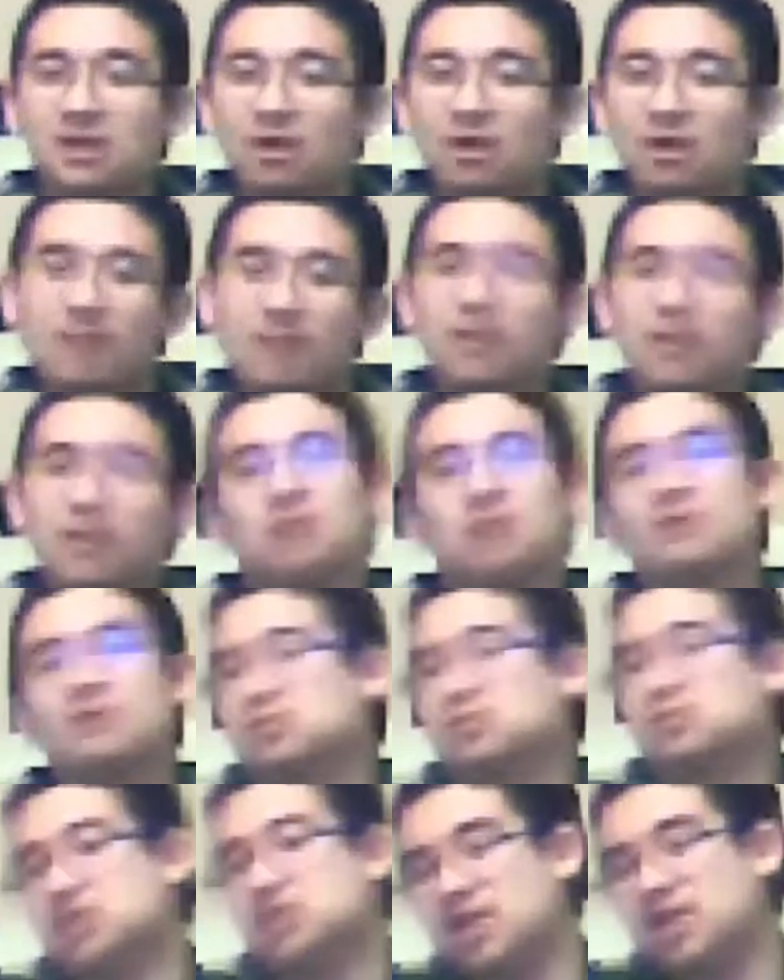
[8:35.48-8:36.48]
or Pokemon
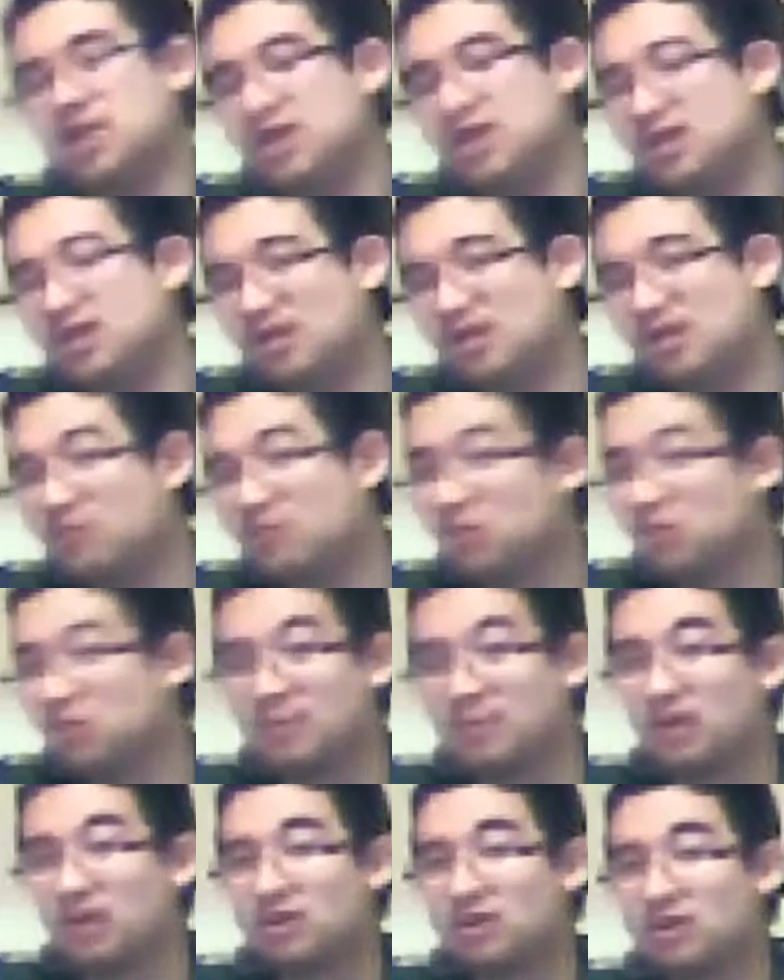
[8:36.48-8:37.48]
Z if you're
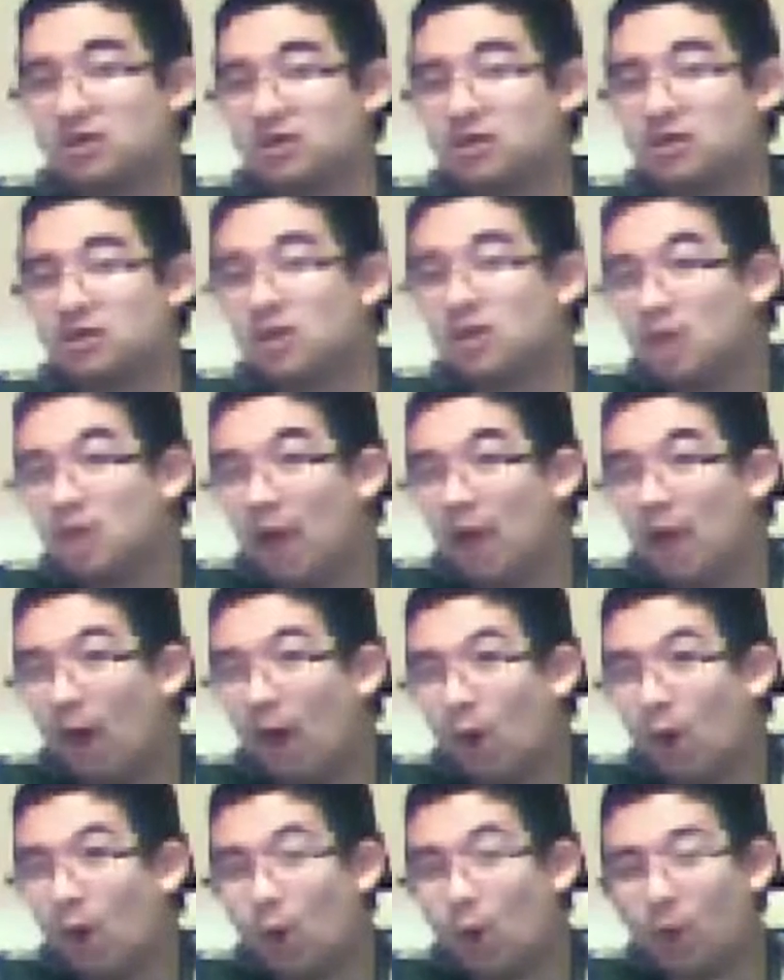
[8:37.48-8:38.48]
American,
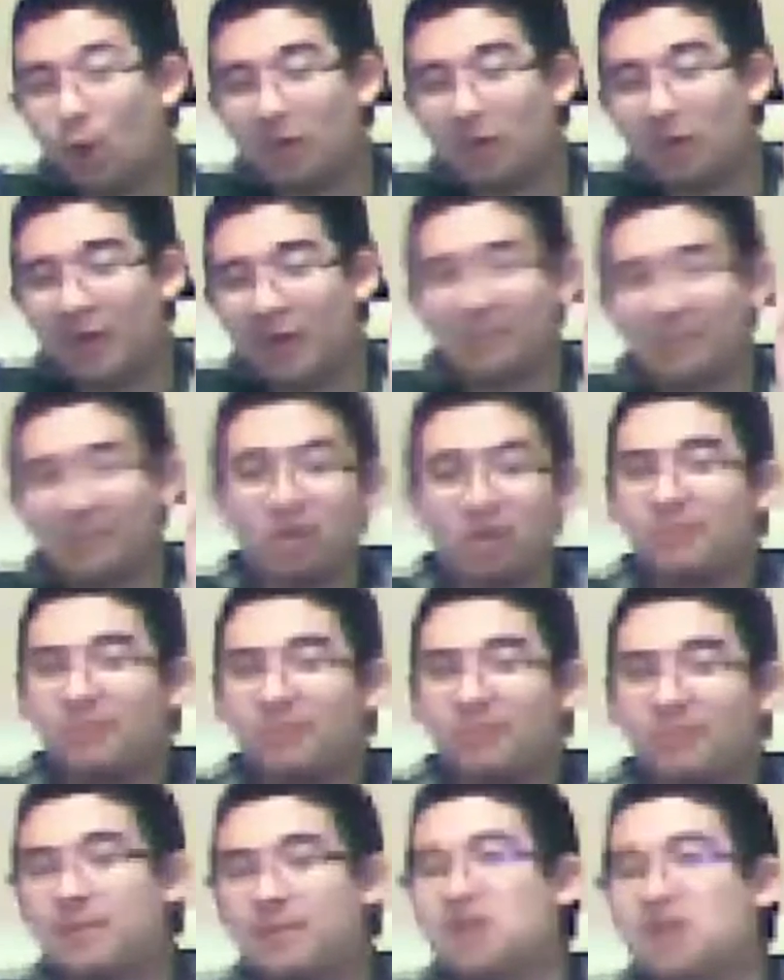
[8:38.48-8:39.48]
or like
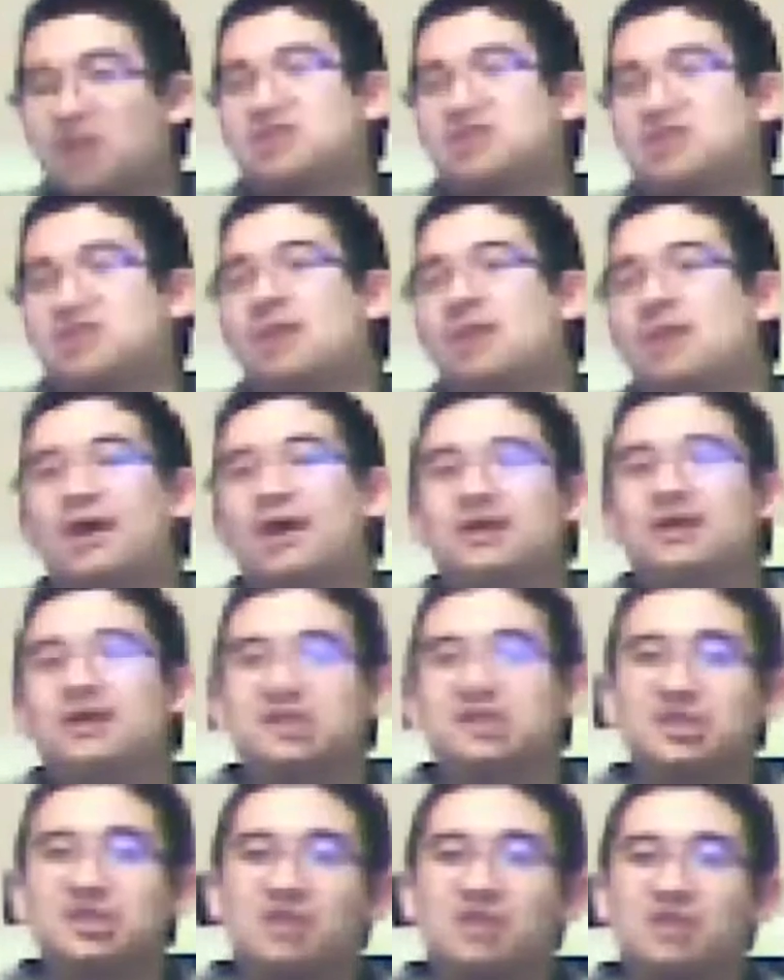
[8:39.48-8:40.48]
Pokemon Plus and Minus
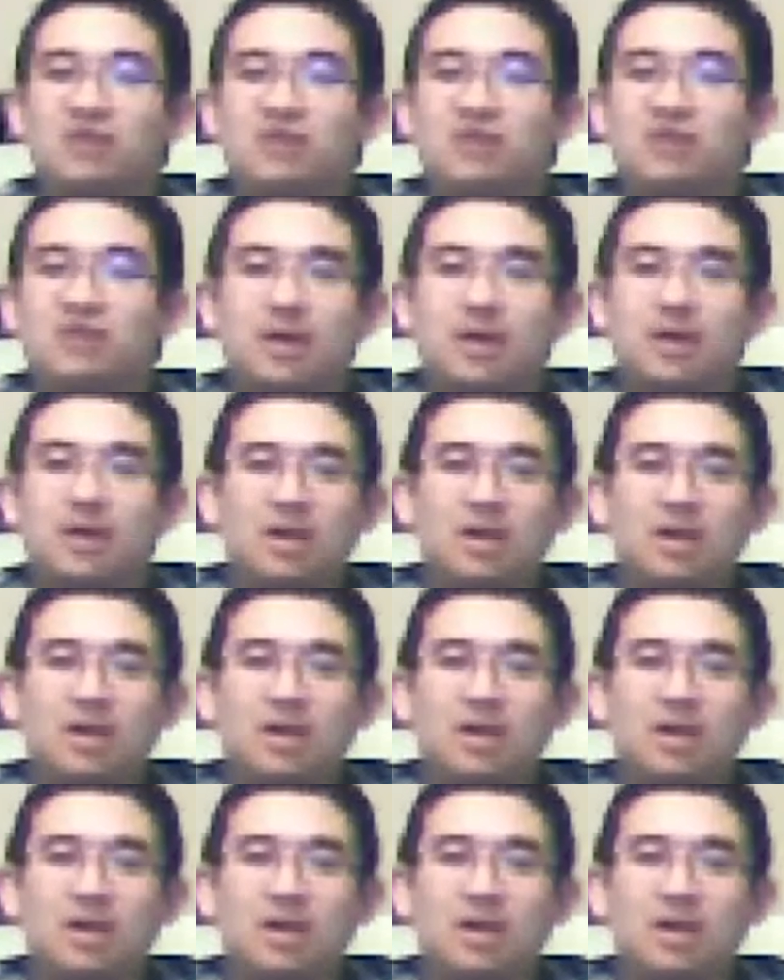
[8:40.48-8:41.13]
and stuff like that.